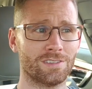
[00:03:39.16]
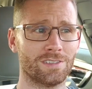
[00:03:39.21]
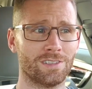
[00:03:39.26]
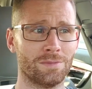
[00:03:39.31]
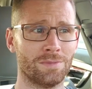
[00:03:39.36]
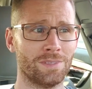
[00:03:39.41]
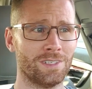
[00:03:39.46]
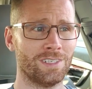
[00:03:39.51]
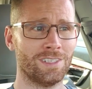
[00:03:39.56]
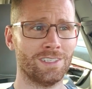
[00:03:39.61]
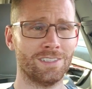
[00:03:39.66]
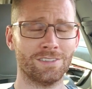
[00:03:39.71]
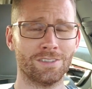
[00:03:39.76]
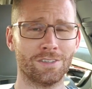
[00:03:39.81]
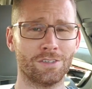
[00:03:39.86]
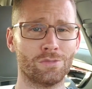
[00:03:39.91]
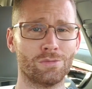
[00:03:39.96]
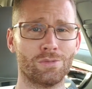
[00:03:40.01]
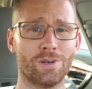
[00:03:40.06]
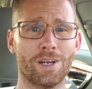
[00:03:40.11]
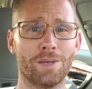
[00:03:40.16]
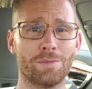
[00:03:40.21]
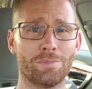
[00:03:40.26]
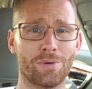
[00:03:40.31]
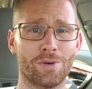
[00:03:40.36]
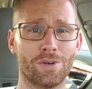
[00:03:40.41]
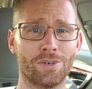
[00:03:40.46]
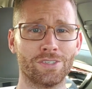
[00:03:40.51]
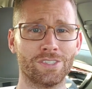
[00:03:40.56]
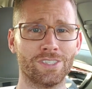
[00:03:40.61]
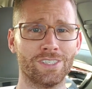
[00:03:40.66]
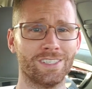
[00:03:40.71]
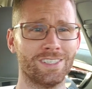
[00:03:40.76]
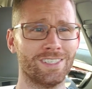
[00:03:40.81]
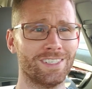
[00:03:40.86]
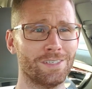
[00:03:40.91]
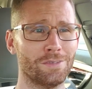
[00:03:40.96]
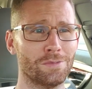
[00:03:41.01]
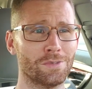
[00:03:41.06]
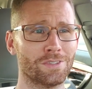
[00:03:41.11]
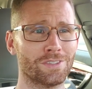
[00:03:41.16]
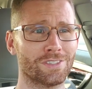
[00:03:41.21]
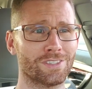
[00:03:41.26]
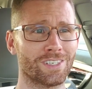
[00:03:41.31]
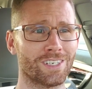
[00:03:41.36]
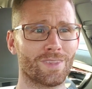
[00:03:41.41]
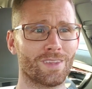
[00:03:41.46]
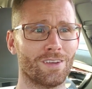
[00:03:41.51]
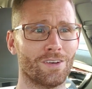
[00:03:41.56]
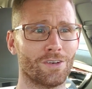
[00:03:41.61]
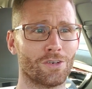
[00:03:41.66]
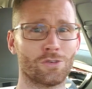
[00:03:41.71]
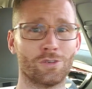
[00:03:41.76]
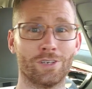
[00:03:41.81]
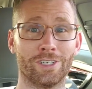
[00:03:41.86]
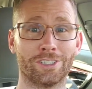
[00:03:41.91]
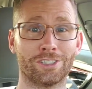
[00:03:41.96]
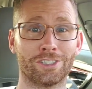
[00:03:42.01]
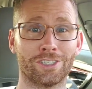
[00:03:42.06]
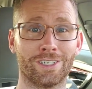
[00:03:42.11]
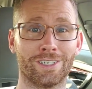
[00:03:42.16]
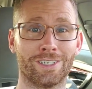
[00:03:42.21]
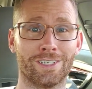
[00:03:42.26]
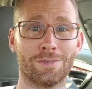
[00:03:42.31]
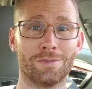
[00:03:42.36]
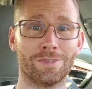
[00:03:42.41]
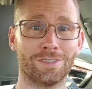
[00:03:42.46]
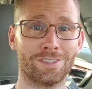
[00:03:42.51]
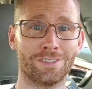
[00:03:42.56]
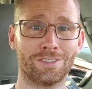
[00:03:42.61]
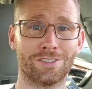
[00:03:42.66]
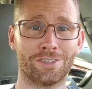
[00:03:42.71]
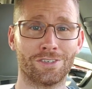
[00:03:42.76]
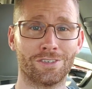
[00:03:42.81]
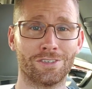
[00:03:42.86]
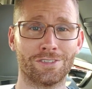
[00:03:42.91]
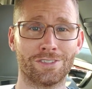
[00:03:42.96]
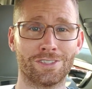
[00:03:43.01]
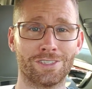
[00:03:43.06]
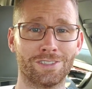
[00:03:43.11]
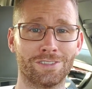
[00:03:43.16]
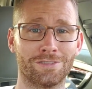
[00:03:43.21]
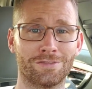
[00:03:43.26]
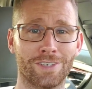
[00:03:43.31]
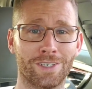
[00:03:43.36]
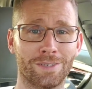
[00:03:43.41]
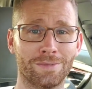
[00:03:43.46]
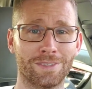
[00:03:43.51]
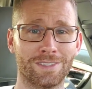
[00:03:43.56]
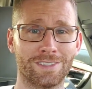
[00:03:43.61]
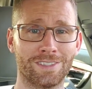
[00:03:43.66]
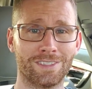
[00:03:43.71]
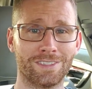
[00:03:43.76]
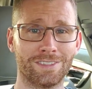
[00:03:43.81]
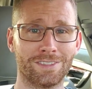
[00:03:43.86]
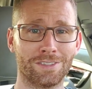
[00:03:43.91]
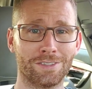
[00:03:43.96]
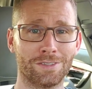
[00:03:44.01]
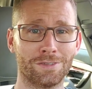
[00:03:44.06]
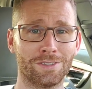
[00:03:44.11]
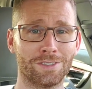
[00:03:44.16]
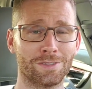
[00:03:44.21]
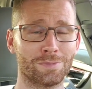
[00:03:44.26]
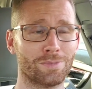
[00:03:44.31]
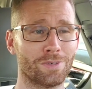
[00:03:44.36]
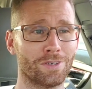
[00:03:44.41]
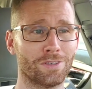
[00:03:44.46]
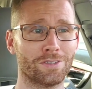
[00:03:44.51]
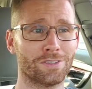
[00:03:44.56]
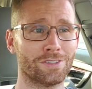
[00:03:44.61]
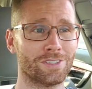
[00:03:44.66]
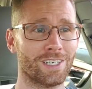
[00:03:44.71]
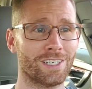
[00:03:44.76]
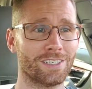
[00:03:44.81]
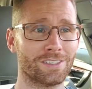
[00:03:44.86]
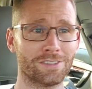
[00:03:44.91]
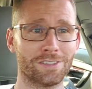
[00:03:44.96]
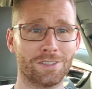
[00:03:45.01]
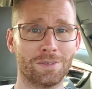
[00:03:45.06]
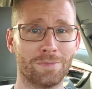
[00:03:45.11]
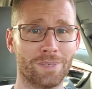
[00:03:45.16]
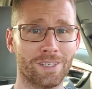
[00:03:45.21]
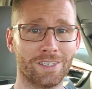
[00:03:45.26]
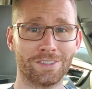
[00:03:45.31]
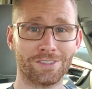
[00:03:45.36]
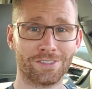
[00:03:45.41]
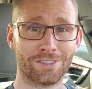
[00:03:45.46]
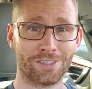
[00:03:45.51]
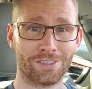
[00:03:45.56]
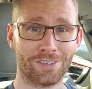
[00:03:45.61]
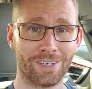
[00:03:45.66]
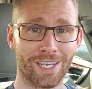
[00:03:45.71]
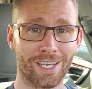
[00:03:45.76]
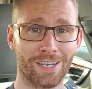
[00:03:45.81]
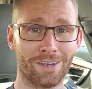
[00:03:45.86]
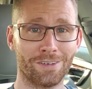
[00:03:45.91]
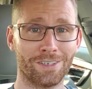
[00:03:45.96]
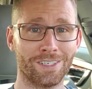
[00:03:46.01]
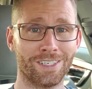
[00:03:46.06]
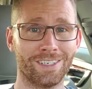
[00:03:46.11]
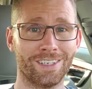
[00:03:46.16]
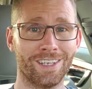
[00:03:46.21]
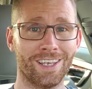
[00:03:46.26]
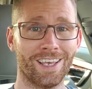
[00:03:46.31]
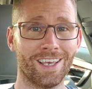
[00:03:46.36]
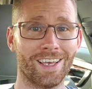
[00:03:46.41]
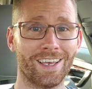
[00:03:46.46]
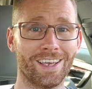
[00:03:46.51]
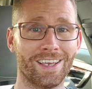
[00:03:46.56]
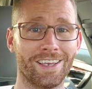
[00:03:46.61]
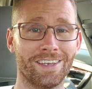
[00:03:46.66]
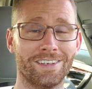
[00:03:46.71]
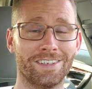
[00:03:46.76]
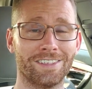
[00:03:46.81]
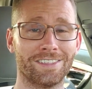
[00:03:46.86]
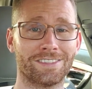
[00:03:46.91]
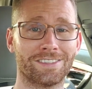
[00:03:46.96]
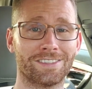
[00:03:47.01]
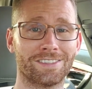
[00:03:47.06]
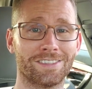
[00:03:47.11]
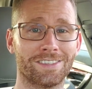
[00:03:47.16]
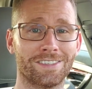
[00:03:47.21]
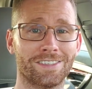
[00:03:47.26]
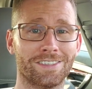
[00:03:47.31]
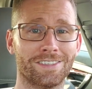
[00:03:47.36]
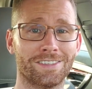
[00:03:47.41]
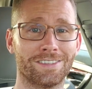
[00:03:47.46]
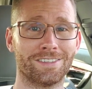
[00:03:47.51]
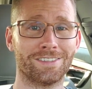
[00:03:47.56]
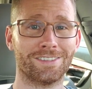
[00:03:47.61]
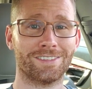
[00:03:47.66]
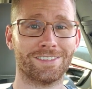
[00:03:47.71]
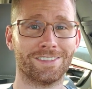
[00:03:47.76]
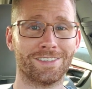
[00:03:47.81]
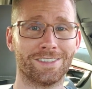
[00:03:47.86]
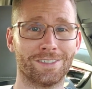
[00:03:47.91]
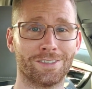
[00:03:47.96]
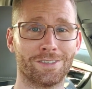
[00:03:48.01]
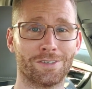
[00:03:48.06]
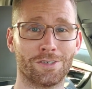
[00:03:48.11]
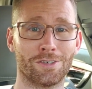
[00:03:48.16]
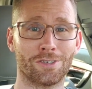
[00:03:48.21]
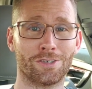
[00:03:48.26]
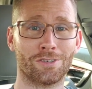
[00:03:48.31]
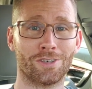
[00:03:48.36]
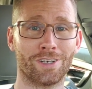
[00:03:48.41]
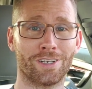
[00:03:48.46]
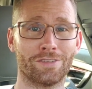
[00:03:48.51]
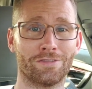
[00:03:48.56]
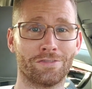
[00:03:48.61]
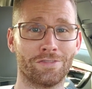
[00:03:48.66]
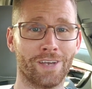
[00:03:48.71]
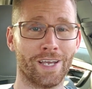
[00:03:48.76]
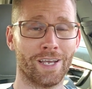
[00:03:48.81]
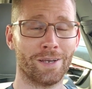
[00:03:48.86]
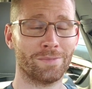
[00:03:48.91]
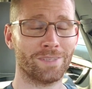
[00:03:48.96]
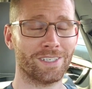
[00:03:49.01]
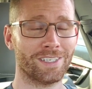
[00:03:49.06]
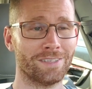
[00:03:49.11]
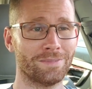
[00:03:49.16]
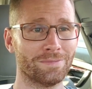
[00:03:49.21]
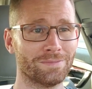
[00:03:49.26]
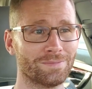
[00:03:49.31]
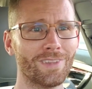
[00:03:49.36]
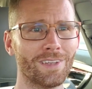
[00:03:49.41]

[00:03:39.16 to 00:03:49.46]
I mean, he's a great person. He was a Christian. He went to church. His family did too. His brother's actually a minister now, and it's you know, a great family.